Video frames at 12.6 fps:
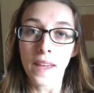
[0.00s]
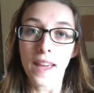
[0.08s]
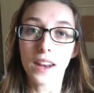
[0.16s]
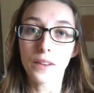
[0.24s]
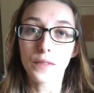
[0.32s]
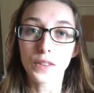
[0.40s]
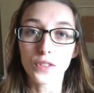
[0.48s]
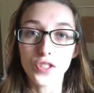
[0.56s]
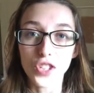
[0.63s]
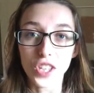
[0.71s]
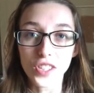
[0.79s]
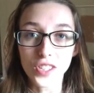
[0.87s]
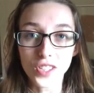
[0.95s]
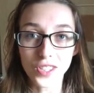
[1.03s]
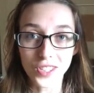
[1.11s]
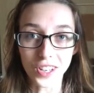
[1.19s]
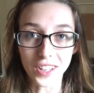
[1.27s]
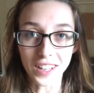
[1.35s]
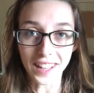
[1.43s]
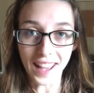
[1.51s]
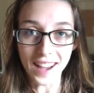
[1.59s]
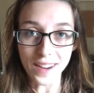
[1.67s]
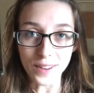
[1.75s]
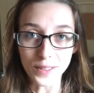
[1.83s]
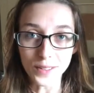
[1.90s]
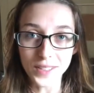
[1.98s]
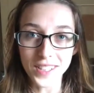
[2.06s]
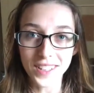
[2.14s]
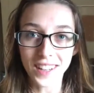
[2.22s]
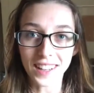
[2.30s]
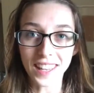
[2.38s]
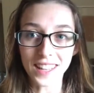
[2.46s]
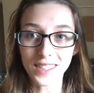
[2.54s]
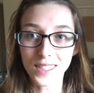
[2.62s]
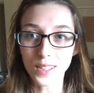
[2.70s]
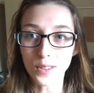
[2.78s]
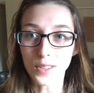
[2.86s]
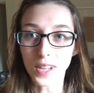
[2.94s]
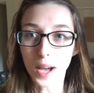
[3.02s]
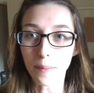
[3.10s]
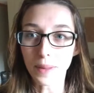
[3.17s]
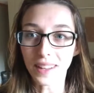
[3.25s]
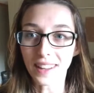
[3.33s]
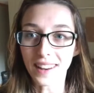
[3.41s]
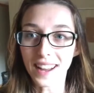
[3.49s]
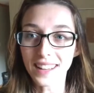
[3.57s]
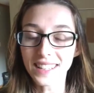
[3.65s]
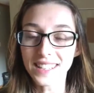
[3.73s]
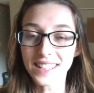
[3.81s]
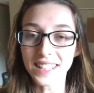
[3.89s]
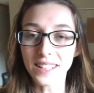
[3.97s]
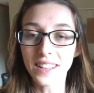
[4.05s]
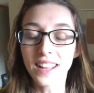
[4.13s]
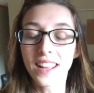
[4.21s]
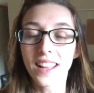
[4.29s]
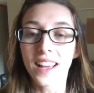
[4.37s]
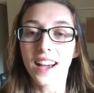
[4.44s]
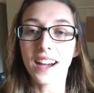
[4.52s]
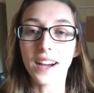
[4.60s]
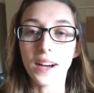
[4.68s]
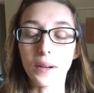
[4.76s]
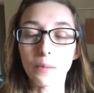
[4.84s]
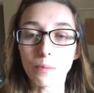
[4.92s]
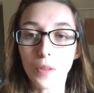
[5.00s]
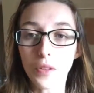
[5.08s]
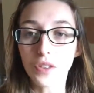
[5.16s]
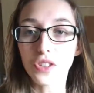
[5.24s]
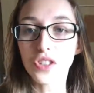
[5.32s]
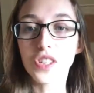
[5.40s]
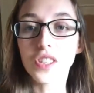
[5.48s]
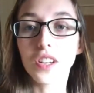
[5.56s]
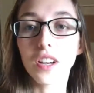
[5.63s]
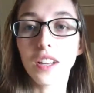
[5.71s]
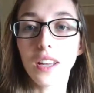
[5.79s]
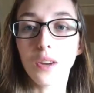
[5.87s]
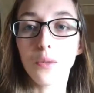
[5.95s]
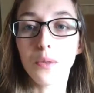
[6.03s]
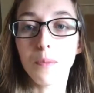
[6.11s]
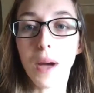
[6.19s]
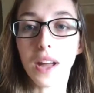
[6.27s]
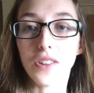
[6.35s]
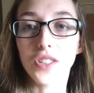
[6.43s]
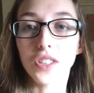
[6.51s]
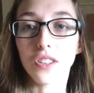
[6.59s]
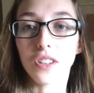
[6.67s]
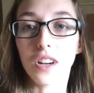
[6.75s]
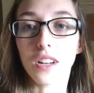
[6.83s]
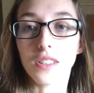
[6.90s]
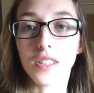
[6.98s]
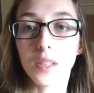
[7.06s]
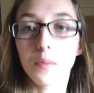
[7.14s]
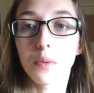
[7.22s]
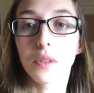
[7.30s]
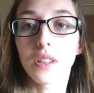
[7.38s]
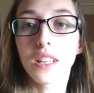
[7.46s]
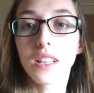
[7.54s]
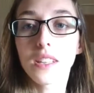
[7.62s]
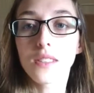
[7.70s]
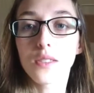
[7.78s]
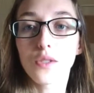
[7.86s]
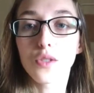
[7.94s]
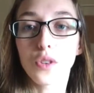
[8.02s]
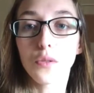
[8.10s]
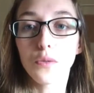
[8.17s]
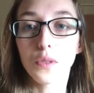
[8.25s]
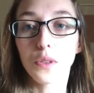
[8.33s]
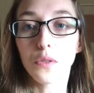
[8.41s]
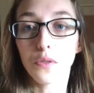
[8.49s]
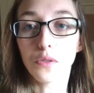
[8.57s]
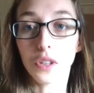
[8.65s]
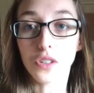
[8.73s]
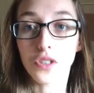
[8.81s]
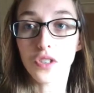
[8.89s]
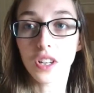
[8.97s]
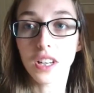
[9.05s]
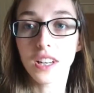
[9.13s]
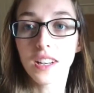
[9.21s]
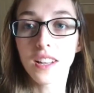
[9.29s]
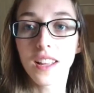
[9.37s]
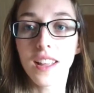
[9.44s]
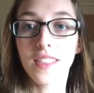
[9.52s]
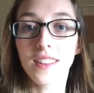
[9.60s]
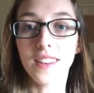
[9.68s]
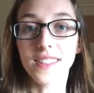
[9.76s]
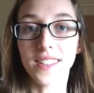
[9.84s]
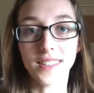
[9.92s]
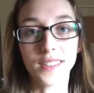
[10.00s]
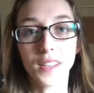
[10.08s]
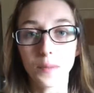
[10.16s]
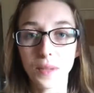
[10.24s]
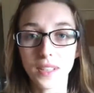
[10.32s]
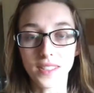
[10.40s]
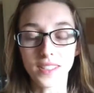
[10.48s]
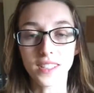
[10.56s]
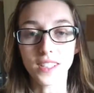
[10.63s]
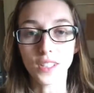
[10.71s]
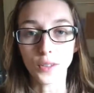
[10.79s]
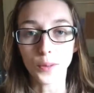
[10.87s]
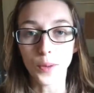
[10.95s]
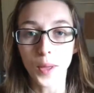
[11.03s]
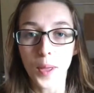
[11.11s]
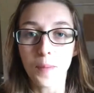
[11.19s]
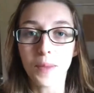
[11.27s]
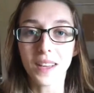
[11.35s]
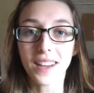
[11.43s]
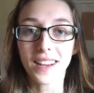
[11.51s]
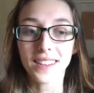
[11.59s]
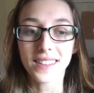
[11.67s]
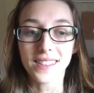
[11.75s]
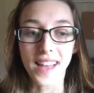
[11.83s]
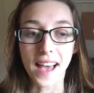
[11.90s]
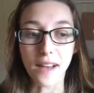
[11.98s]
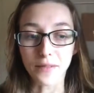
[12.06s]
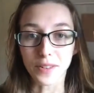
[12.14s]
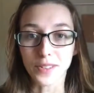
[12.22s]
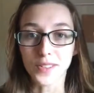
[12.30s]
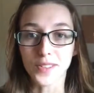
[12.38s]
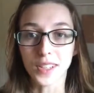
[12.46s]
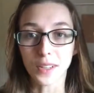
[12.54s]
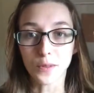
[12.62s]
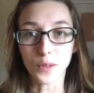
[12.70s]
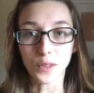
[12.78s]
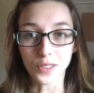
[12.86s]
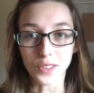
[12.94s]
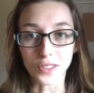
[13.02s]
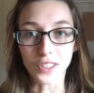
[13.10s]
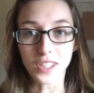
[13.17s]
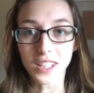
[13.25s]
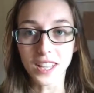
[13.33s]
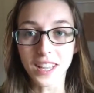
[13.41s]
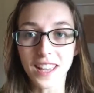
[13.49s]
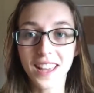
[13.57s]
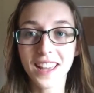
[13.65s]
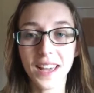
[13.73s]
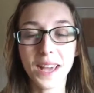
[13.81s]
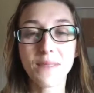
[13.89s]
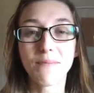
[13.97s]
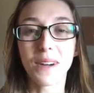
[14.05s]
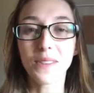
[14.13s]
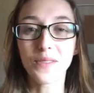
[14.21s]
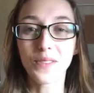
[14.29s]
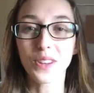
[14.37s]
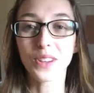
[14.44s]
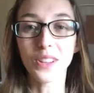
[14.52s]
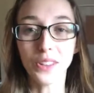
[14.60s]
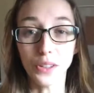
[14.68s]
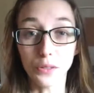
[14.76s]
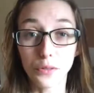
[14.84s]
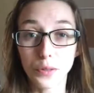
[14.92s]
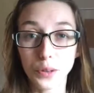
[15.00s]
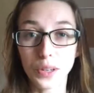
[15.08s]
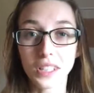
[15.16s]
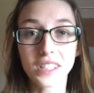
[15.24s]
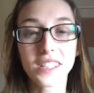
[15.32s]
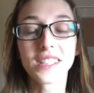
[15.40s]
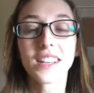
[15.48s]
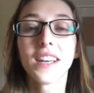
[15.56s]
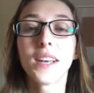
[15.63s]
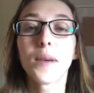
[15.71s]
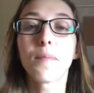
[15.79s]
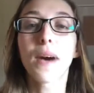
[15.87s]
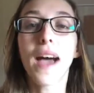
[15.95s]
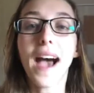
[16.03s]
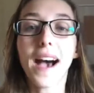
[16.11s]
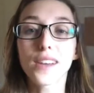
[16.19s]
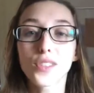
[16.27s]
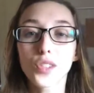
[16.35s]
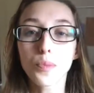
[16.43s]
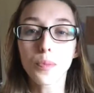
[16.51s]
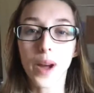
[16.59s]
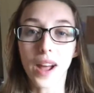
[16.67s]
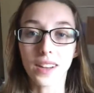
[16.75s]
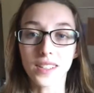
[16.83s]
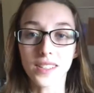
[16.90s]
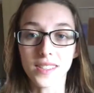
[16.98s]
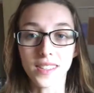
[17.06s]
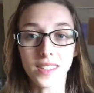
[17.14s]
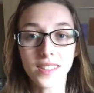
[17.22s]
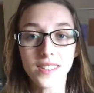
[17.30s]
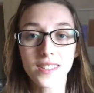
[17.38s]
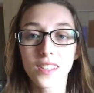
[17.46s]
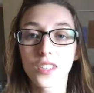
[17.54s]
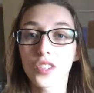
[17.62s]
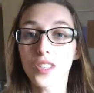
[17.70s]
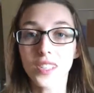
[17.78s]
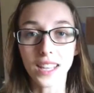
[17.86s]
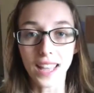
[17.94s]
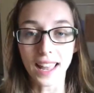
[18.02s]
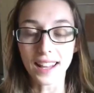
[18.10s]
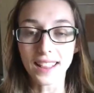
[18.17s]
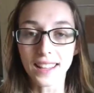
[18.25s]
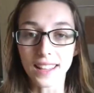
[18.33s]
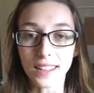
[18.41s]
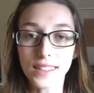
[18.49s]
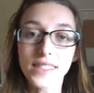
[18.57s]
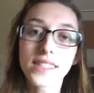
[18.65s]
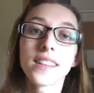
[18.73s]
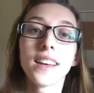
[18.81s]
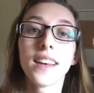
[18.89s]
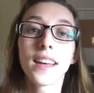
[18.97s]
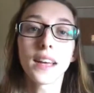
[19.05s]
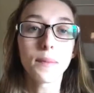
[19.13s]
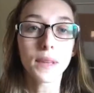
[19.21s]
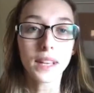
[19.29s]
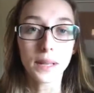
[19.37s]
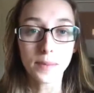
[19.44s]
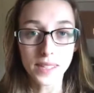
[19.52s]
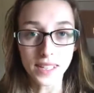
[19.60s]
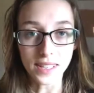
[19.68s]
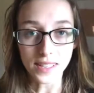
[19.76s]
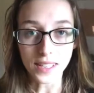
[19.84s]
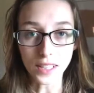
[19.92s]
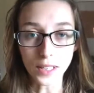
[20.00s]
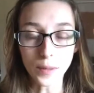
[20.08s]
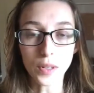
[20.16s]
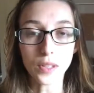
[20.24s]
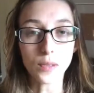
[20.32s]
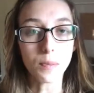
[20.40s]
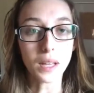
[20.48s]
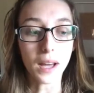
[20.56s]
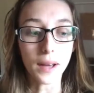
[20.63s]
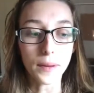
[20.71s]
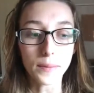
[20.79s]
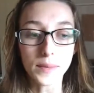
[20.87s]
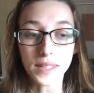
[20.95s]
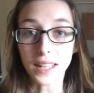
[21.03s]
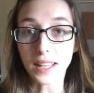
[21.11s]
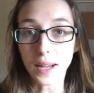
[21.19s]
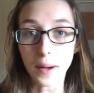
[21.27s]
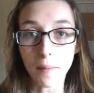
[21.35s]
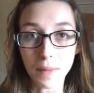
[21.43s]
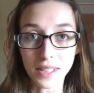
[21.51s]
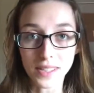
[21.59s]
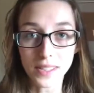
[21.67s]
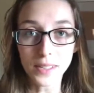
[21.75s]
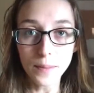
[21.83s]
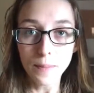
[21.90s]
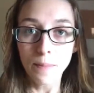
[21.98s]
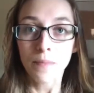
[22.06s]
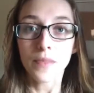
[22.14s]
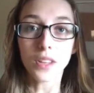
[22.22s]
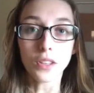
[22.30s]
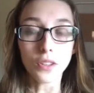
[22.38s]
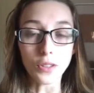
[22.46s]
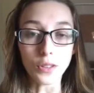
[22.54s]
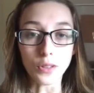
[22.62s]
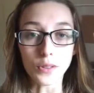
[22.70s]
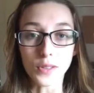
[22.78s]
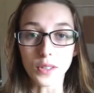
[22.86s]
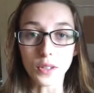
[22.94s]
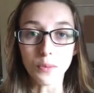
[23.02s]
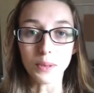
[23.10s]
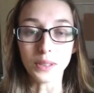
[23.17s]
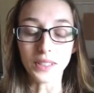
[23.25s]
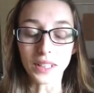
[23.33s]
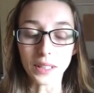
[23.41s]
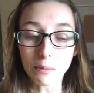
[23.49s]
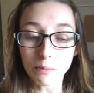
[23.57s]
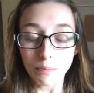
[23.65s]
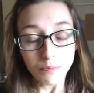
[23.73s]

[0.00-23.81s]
And if you're just starting out, I can't see who's hopping on. Hi, Nadine. If you're just starting out with batching your content, please don't feel frustrated that it doesn't come easily to you. Because at first it's gonna feel a little clunky, it might feel a little forced, but as you practice this, just like anything else, it becomes easier. It becomes like a muscle that you use and you build up.